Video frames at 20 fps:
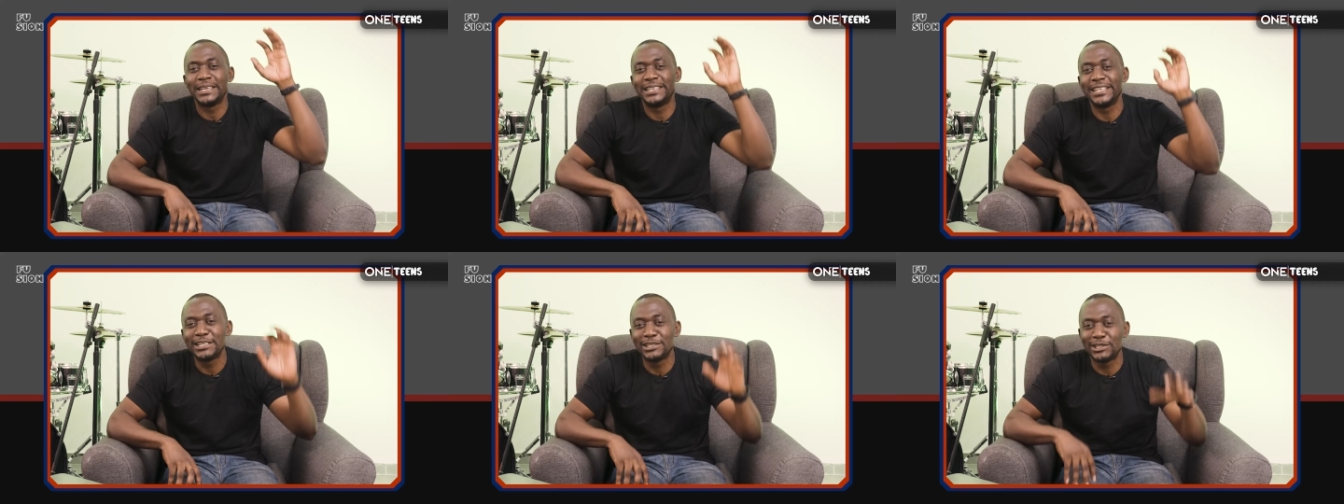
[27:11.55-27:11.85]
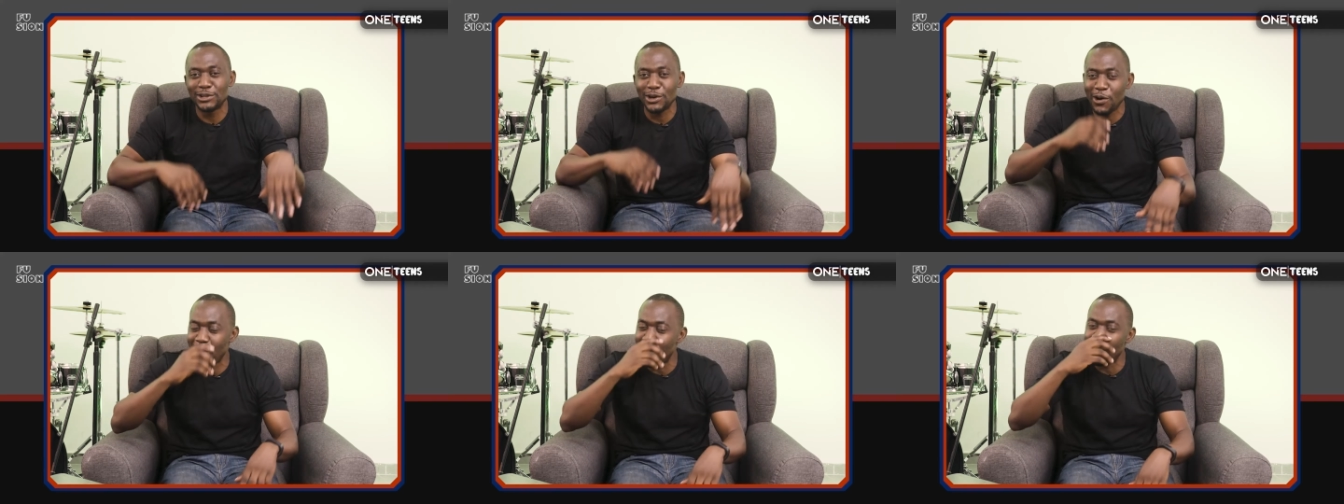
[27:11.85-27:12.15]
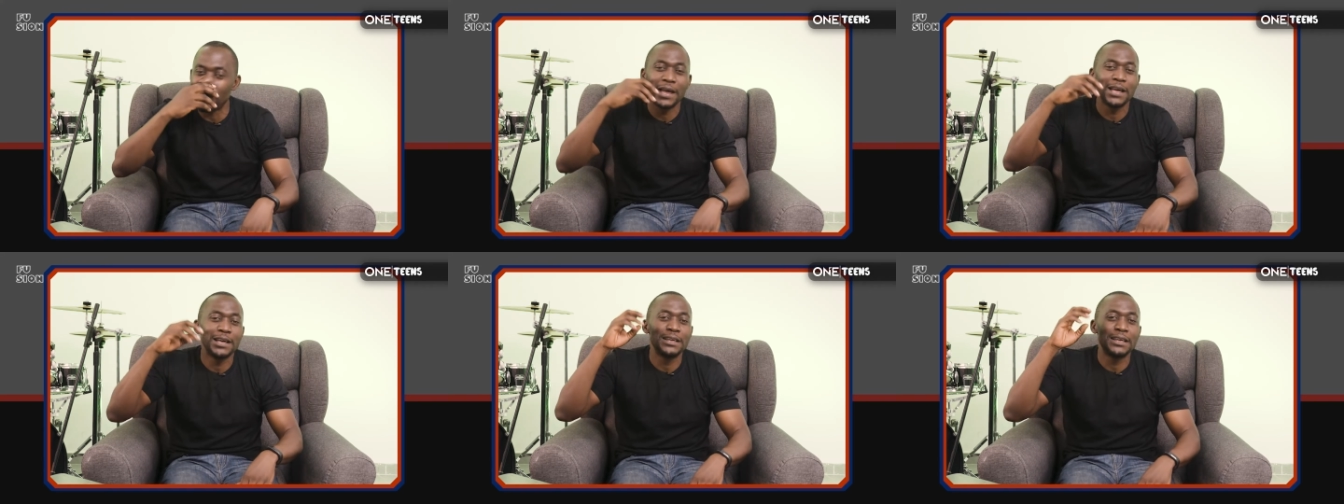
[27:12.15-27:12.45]

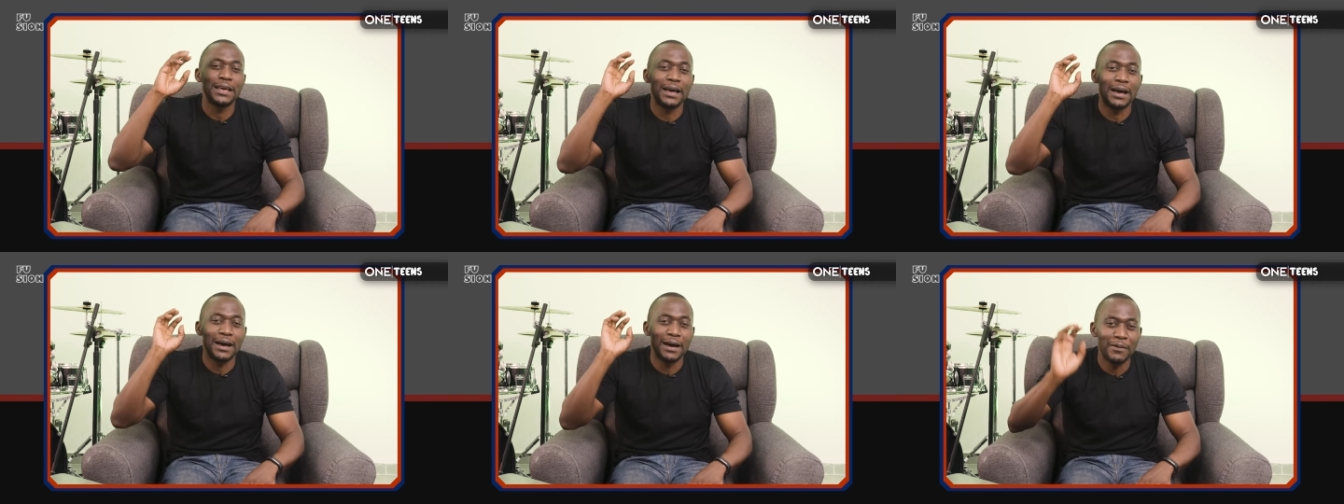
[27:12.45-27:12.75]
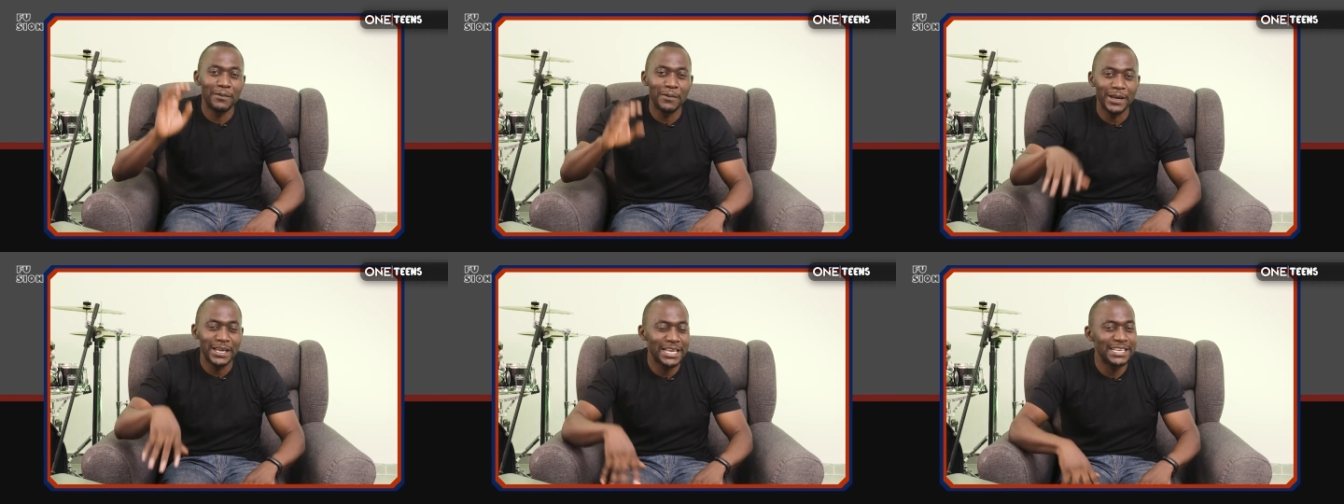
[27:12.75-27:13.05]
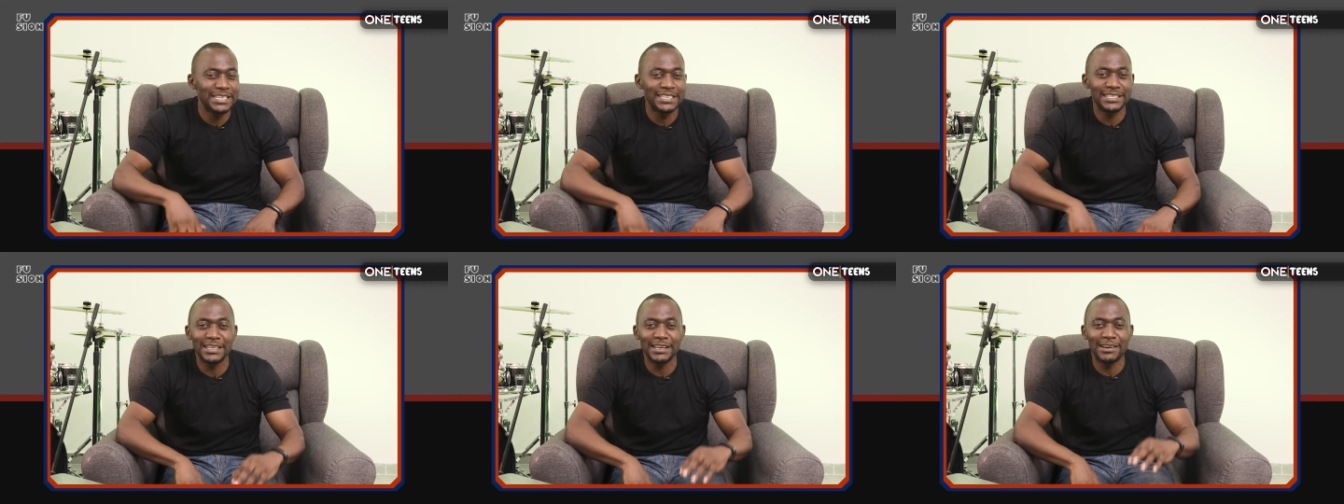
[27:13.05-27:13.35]
TikTok, um,
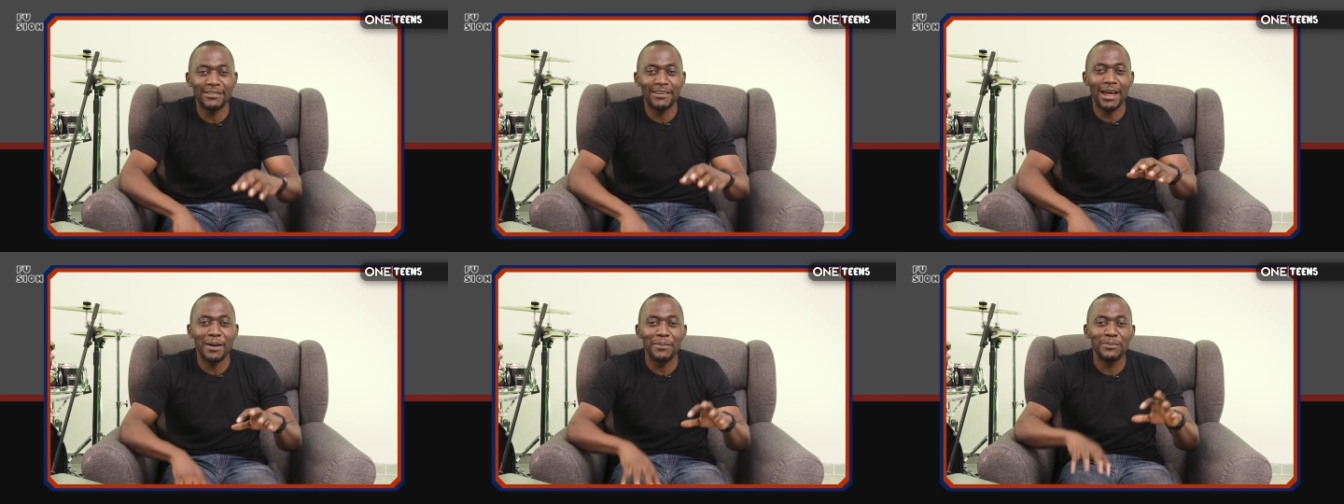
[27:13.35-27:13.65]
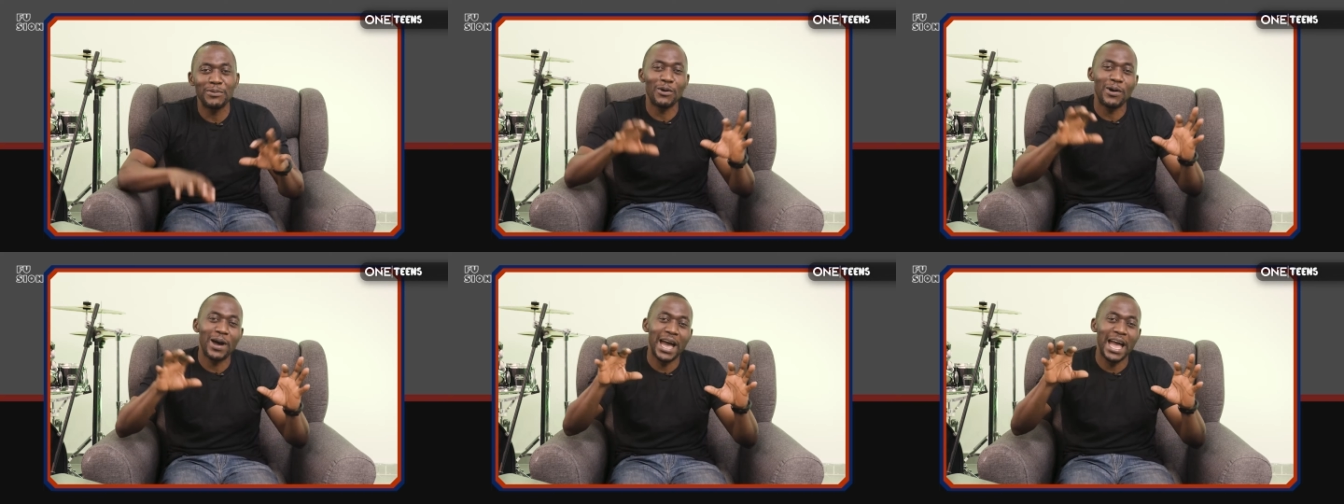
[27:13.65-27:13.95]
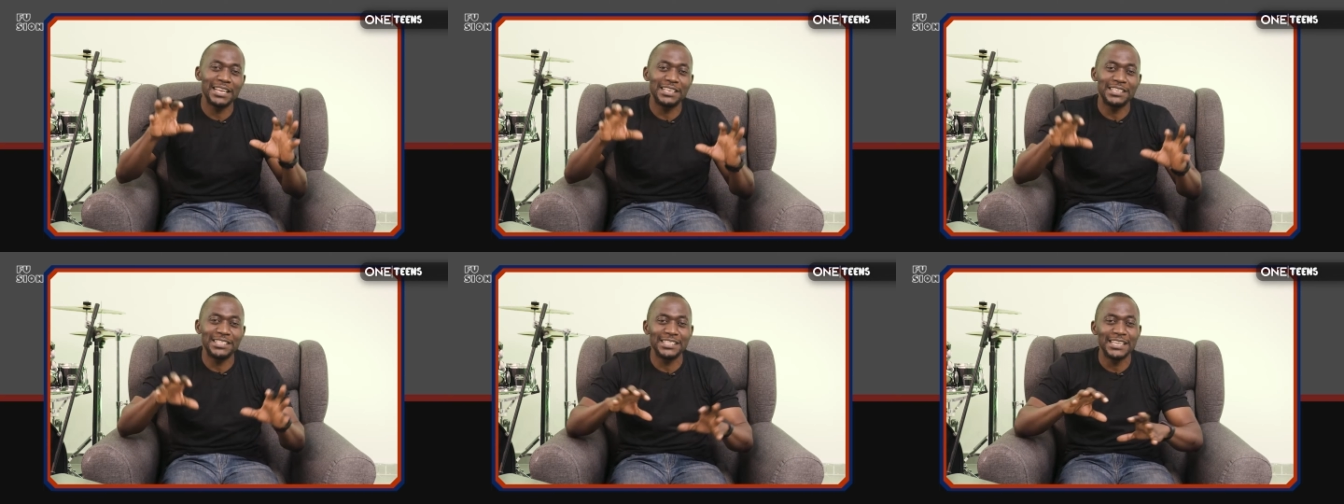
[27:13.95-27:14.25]
Instagram, your
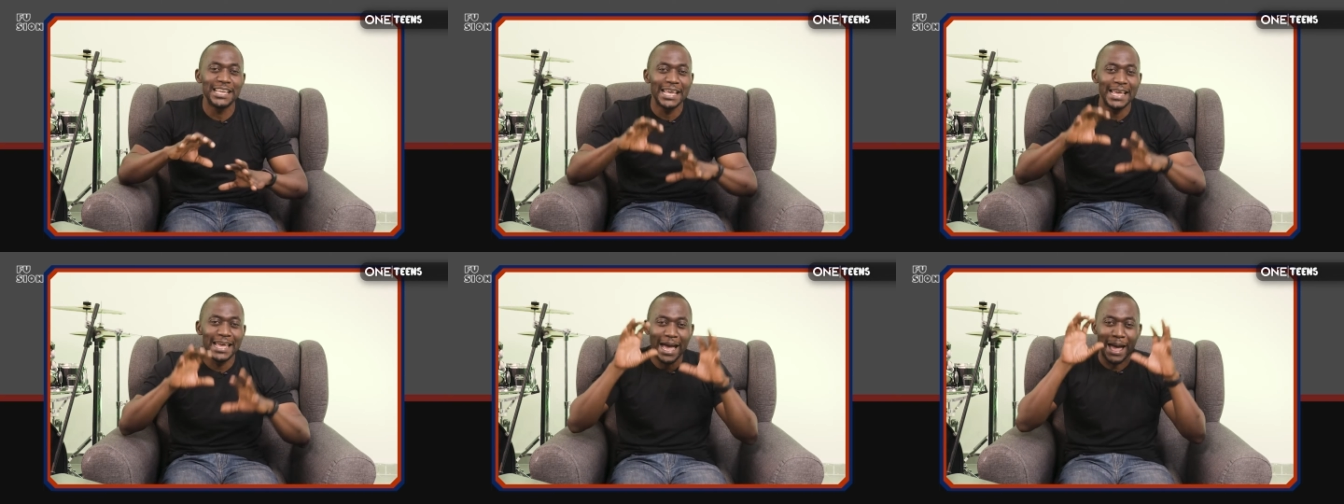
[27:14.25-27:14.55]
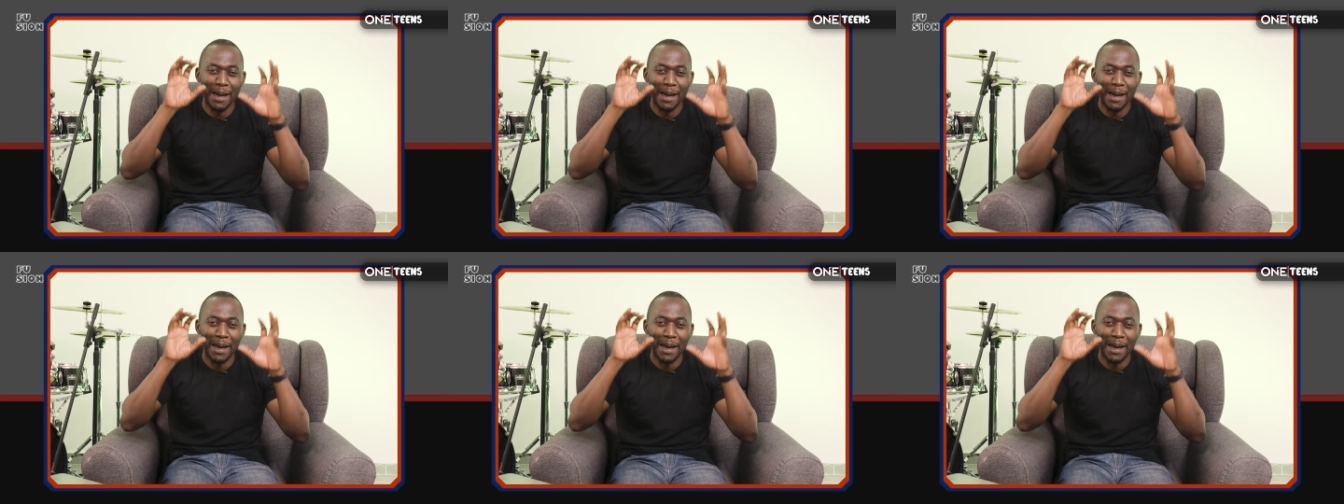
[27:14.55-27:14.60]
IG,